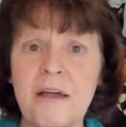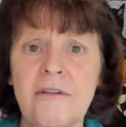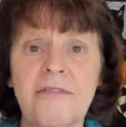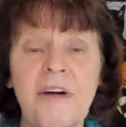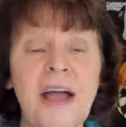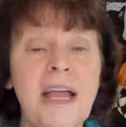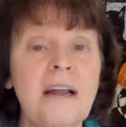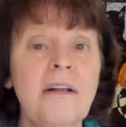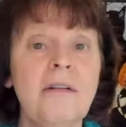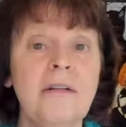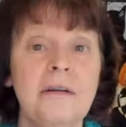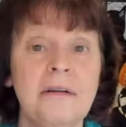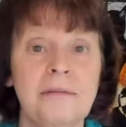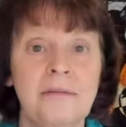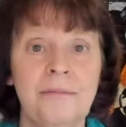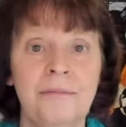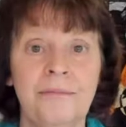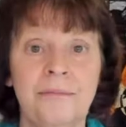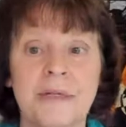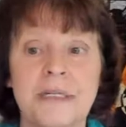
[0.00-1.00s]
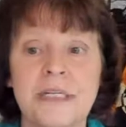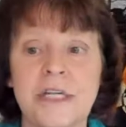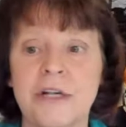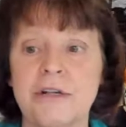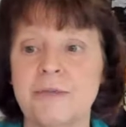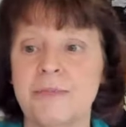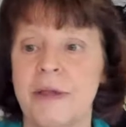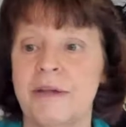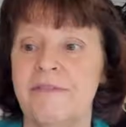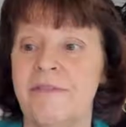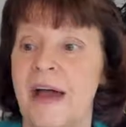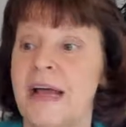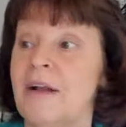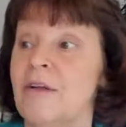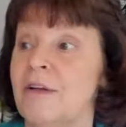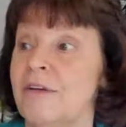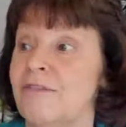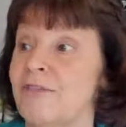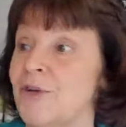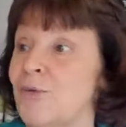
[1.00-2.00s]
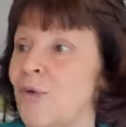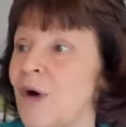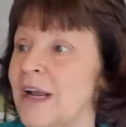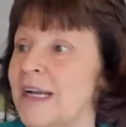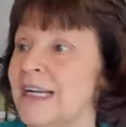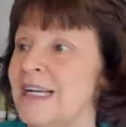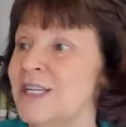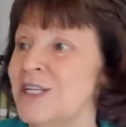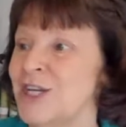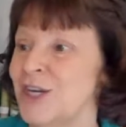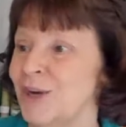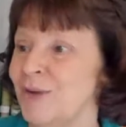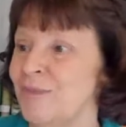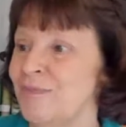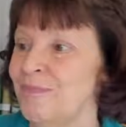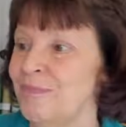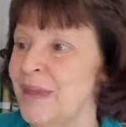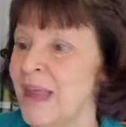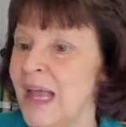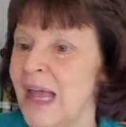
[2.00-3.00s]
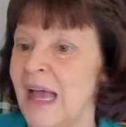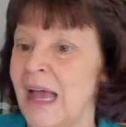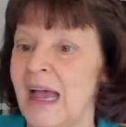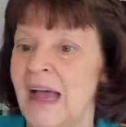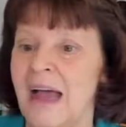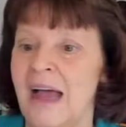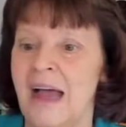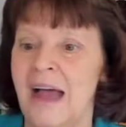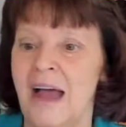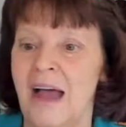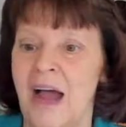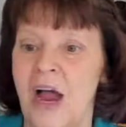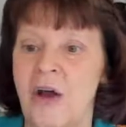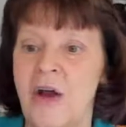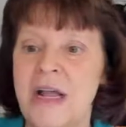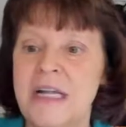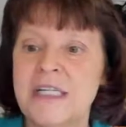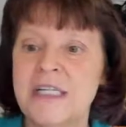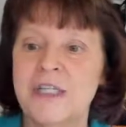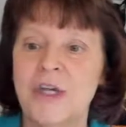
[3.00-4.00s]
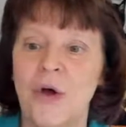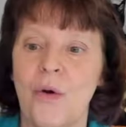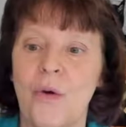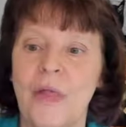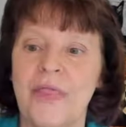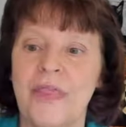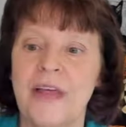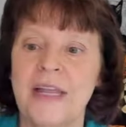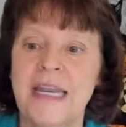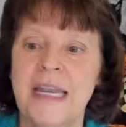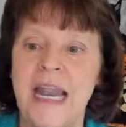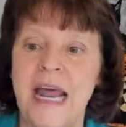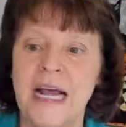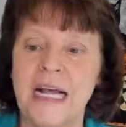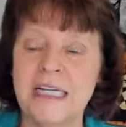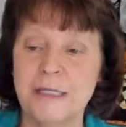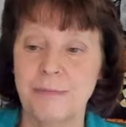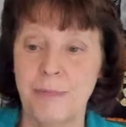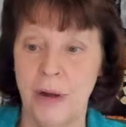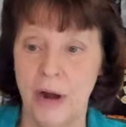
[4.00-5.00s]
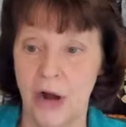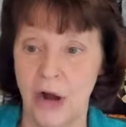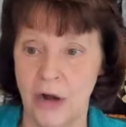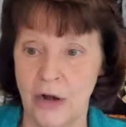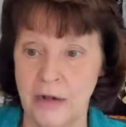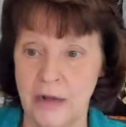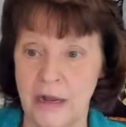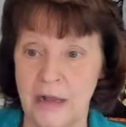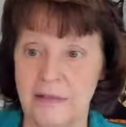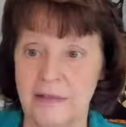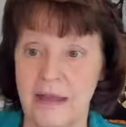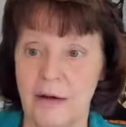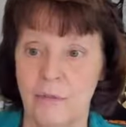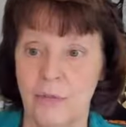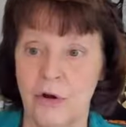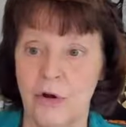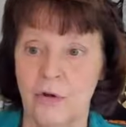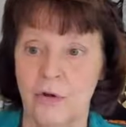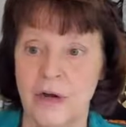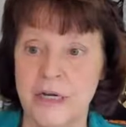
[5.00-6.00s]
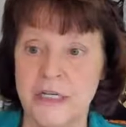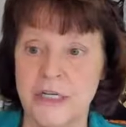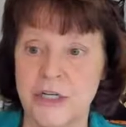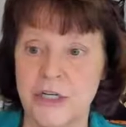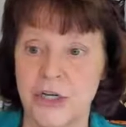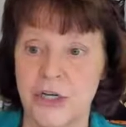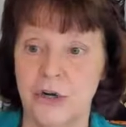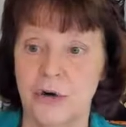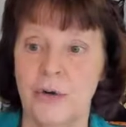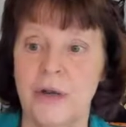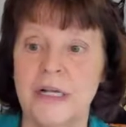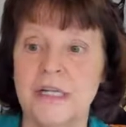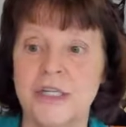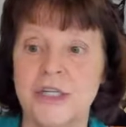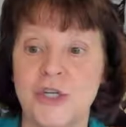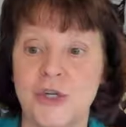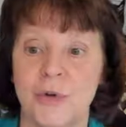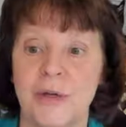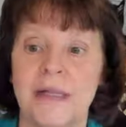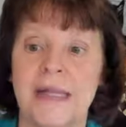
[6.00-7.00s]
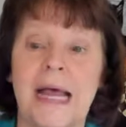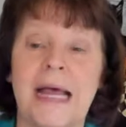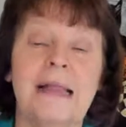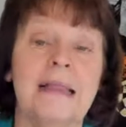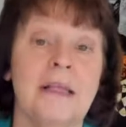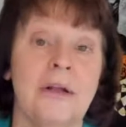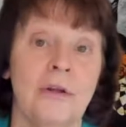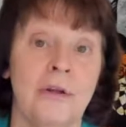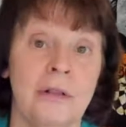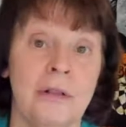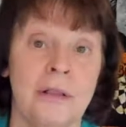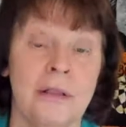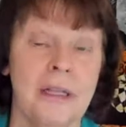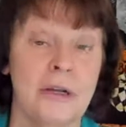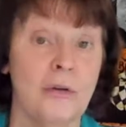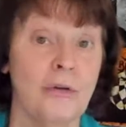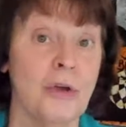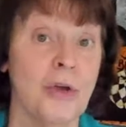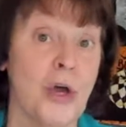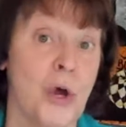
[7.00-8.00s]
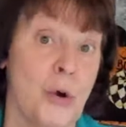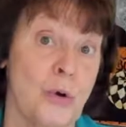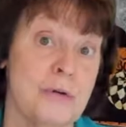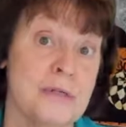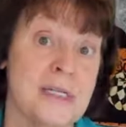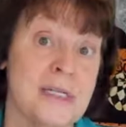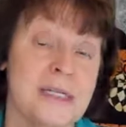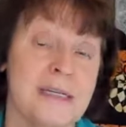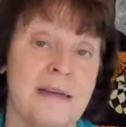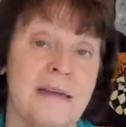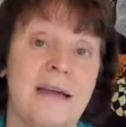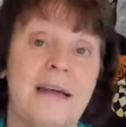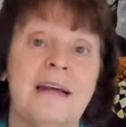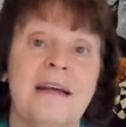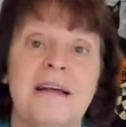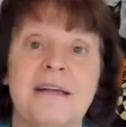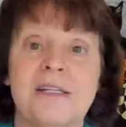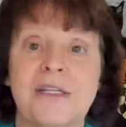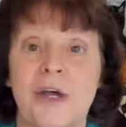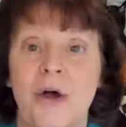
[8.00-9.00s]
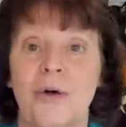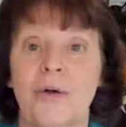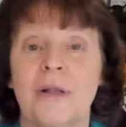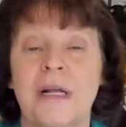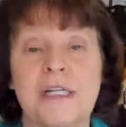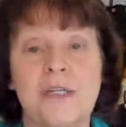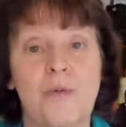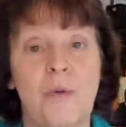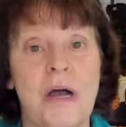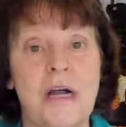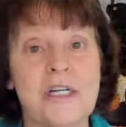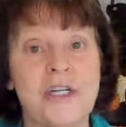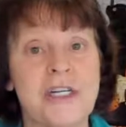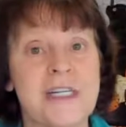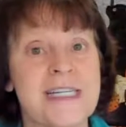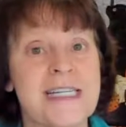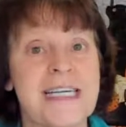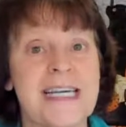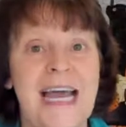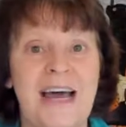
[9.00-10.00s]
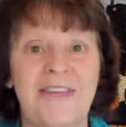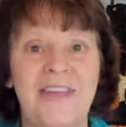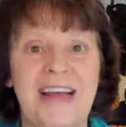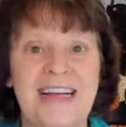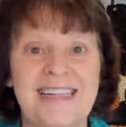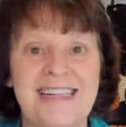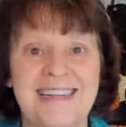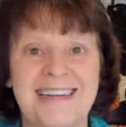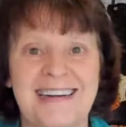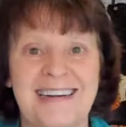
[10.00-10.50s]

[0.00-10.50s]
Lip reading: vinyl, vinyl if you wanted to. All right, so the next part that we're going to do is doing that little ghost. So let's watch to see how that's